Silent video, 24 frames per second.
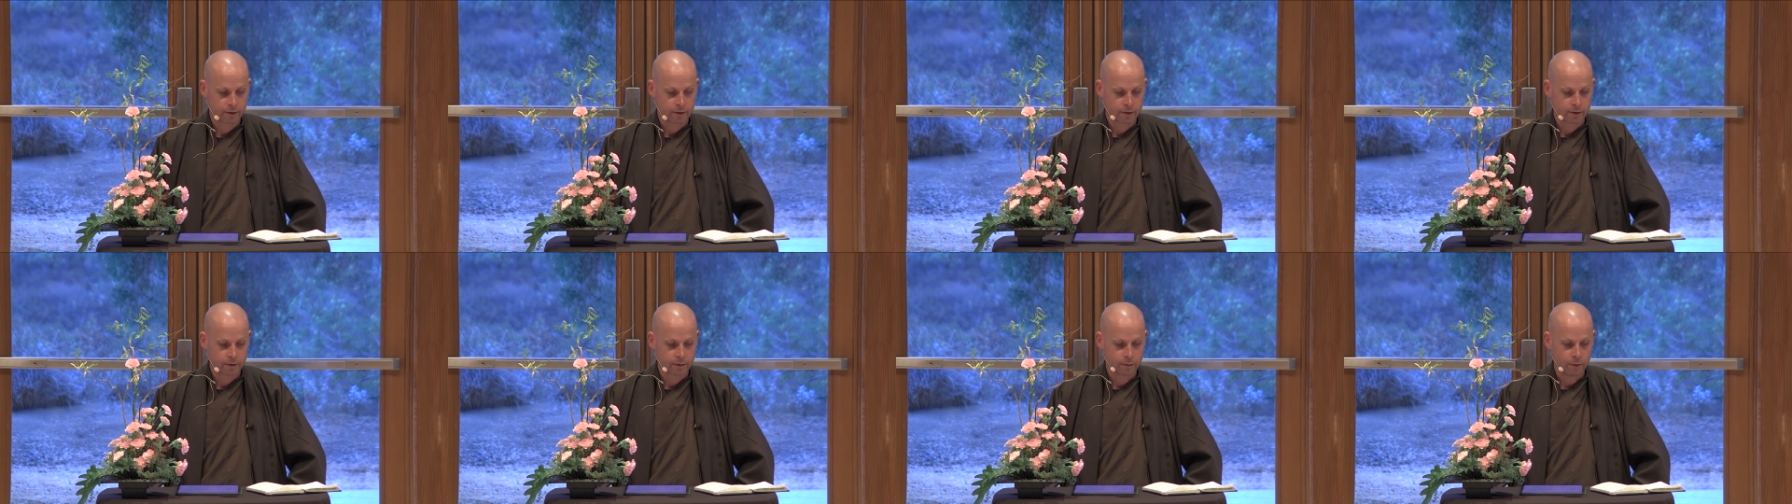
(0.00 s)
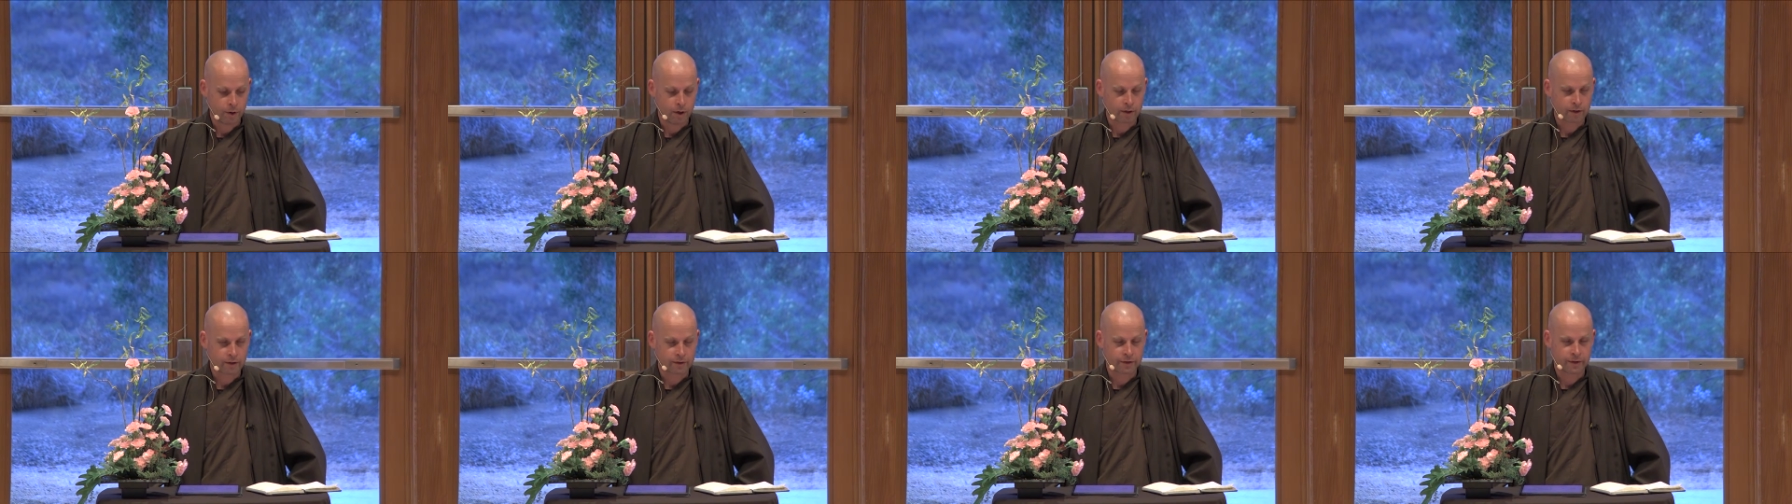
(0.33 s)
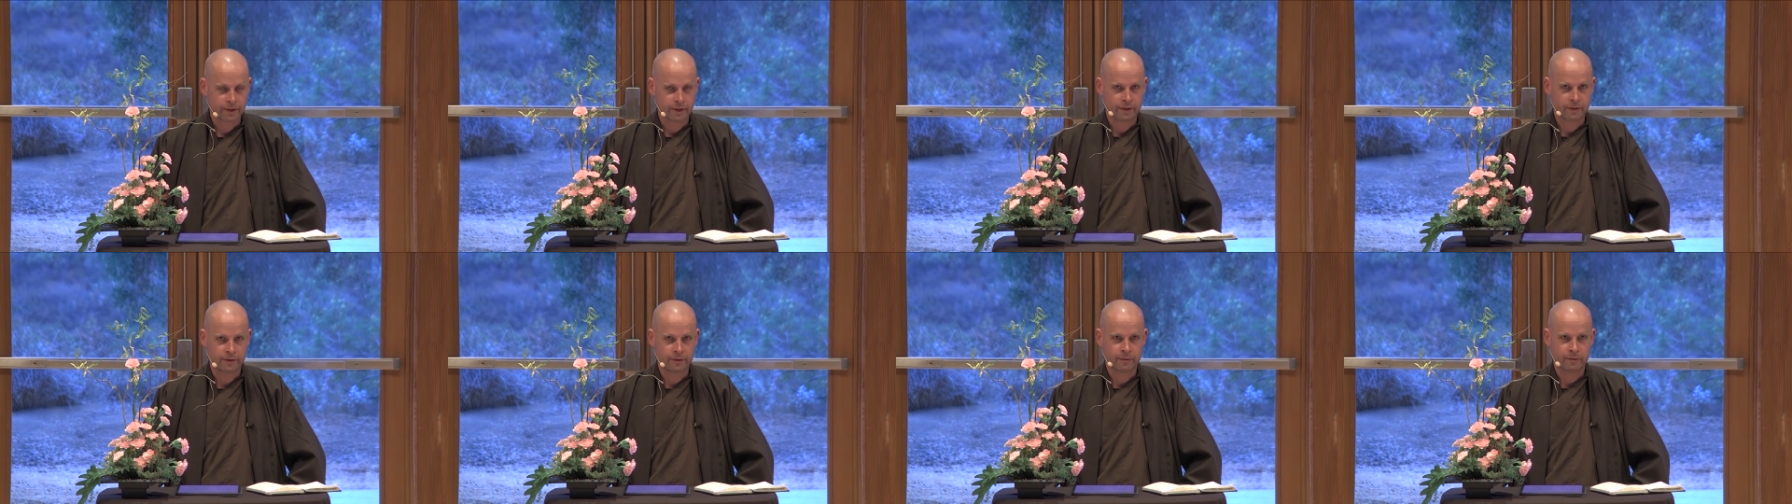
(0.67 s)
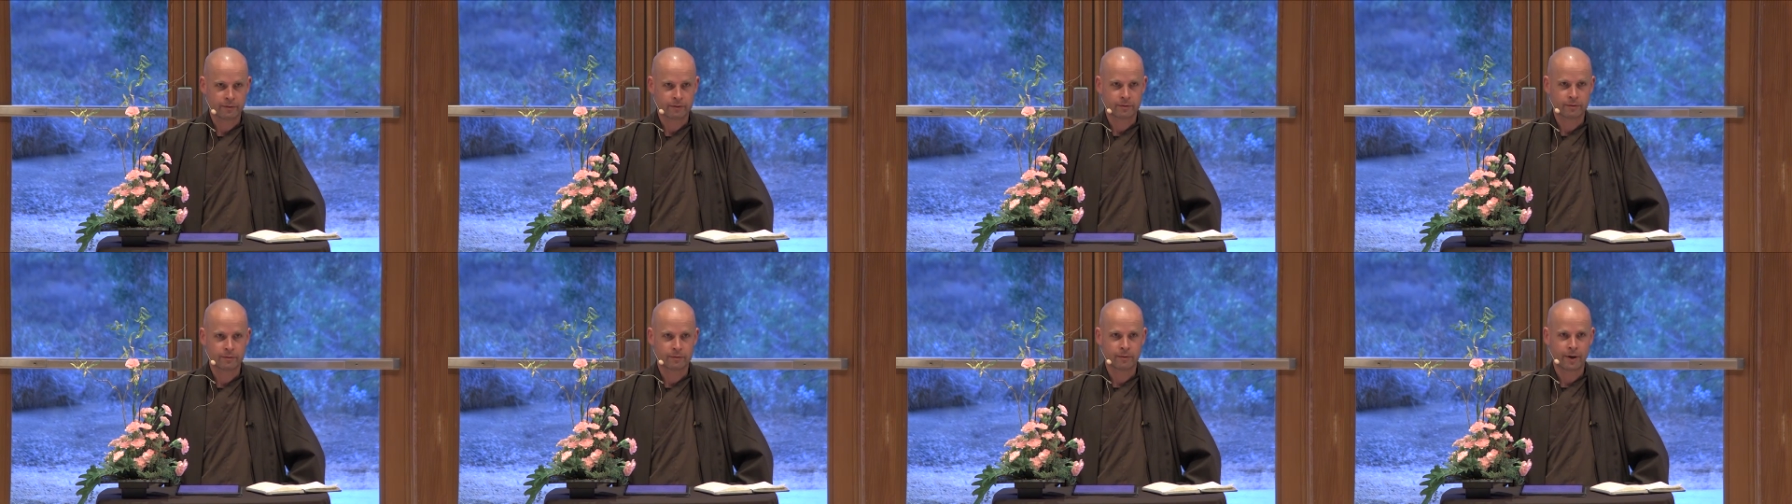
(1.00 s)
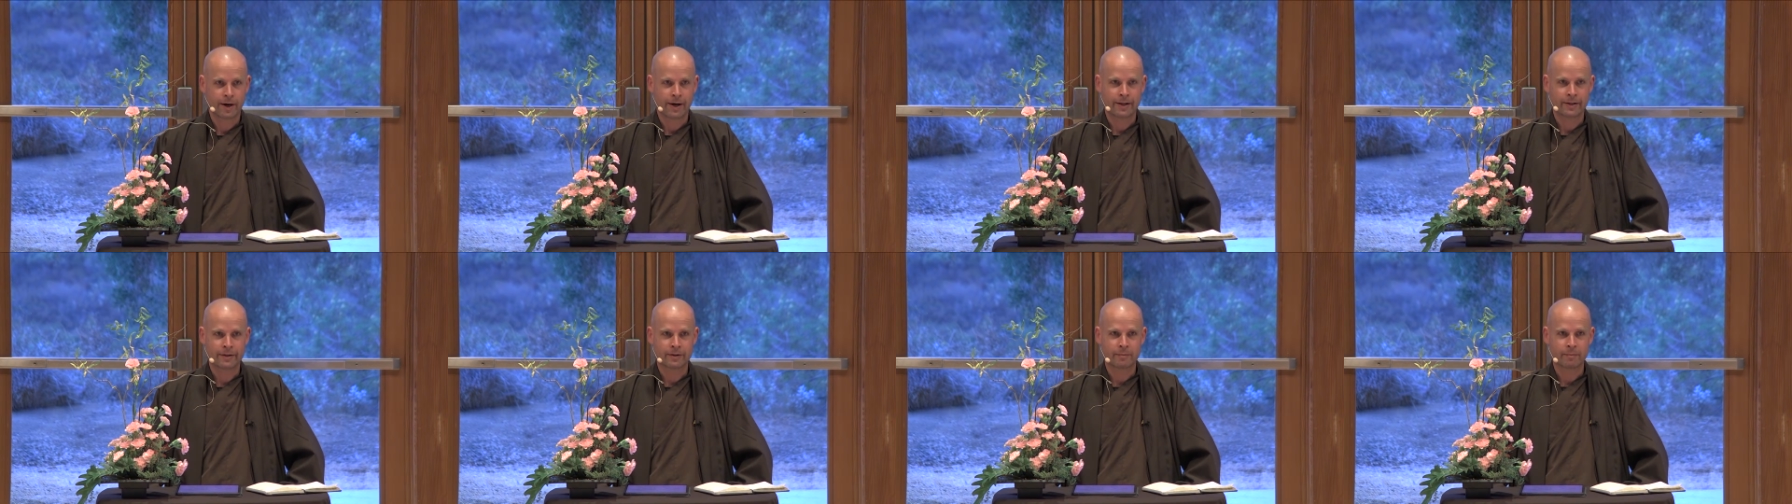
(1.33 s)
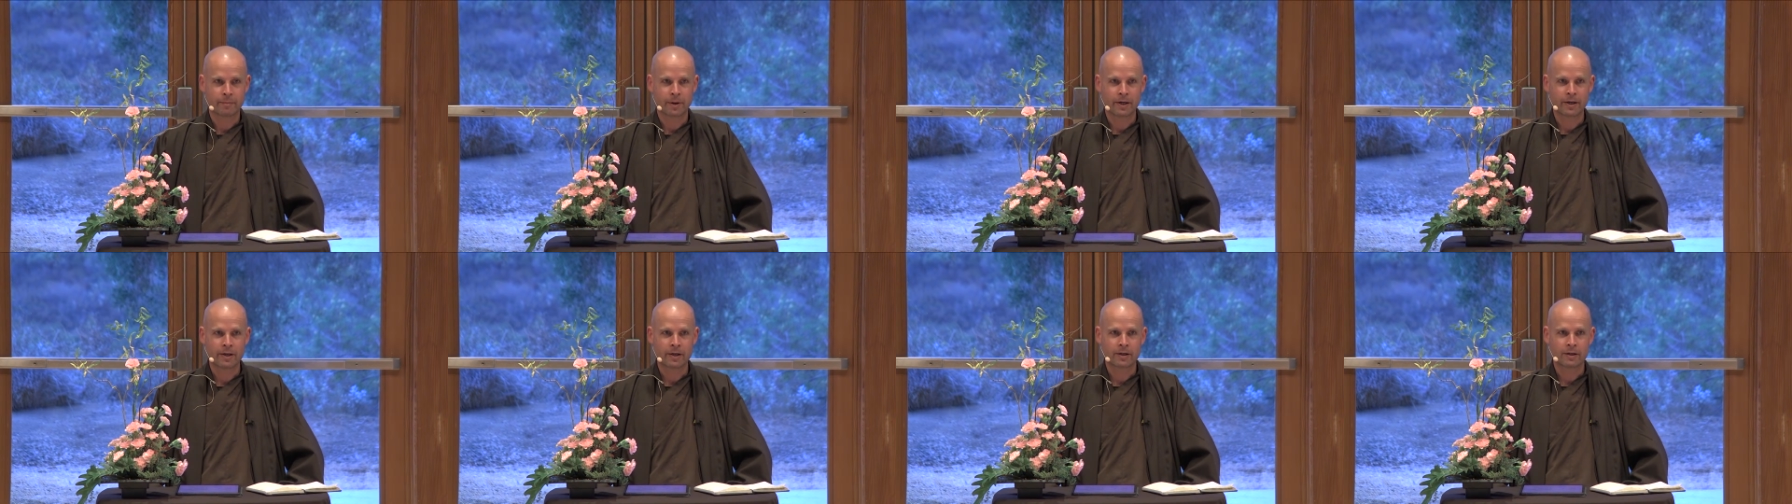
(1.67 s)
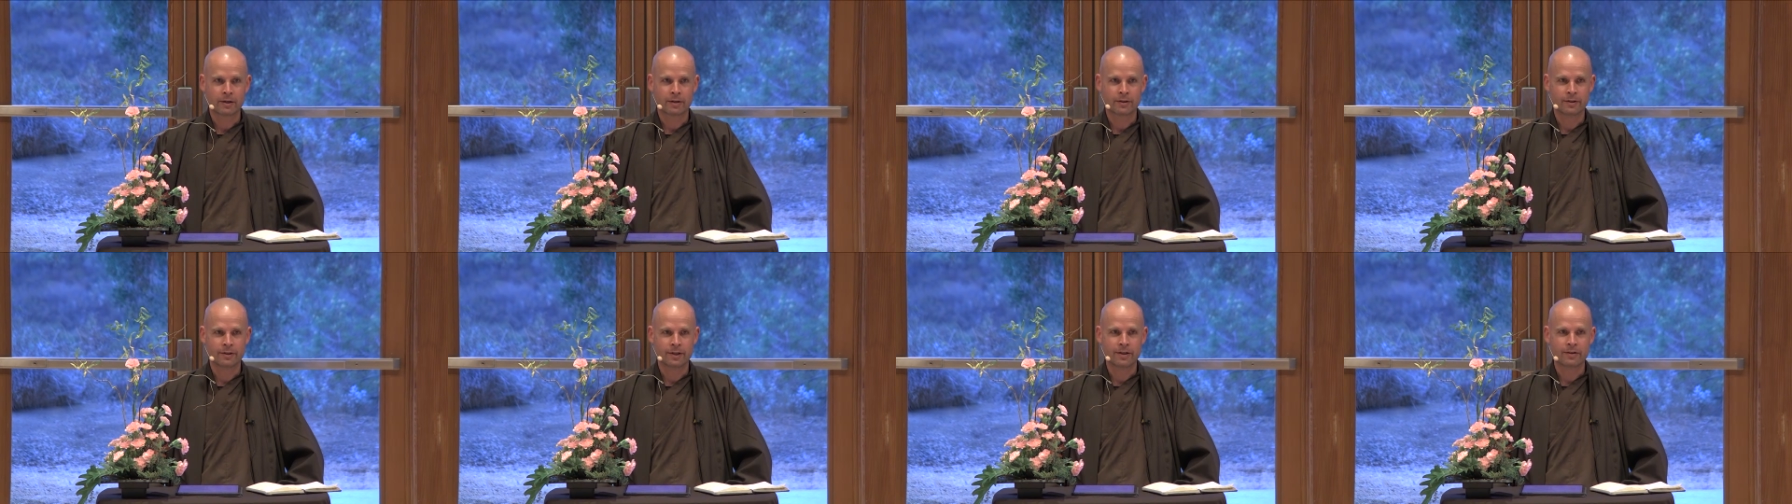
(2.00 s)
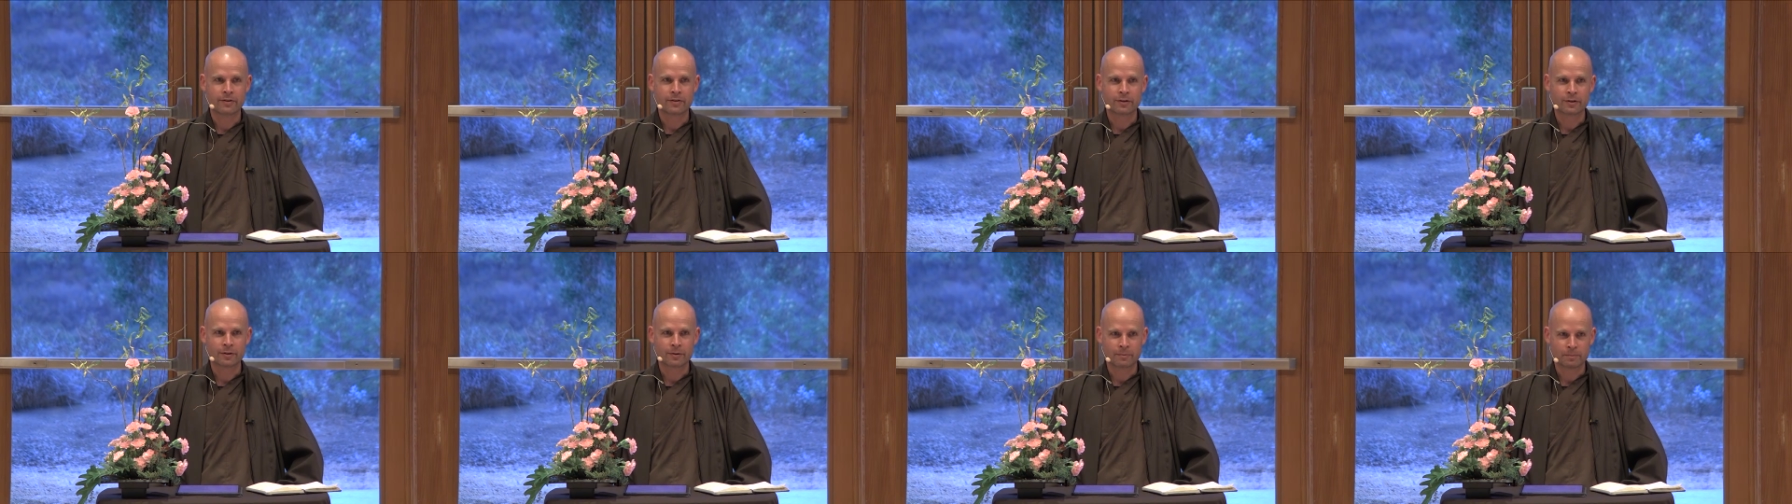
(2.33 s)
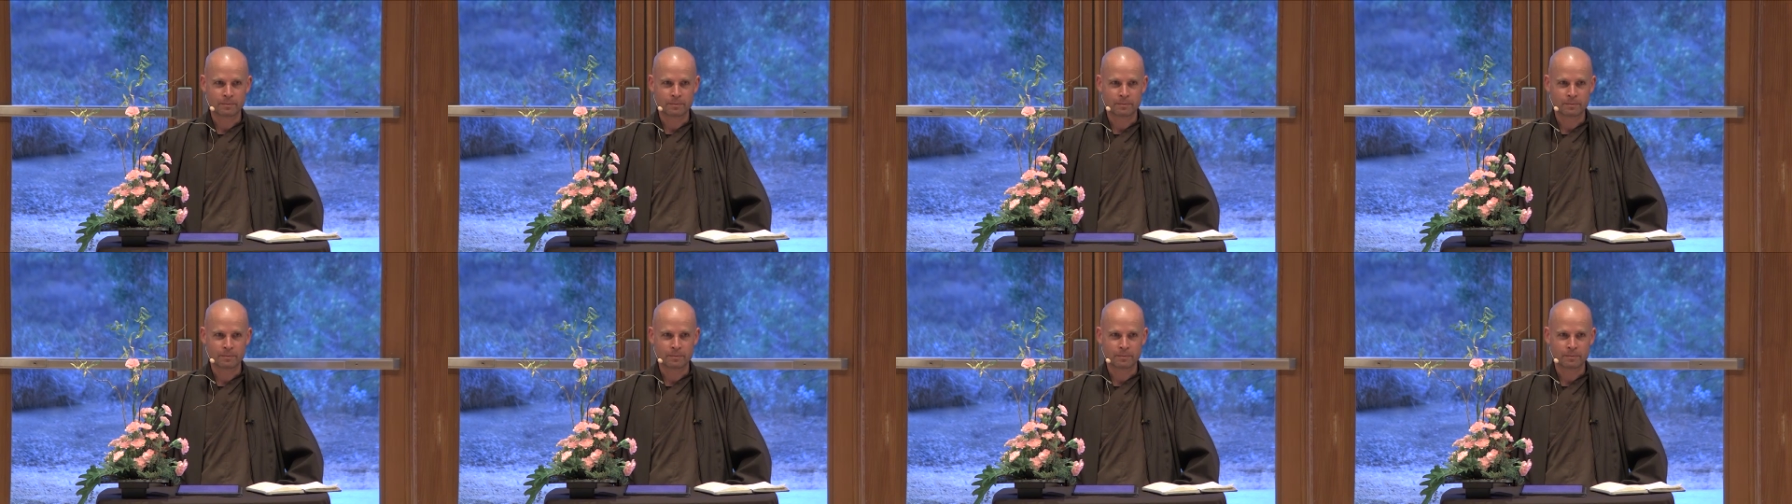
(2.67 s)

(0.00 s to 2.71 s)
walks and riding the bike in nature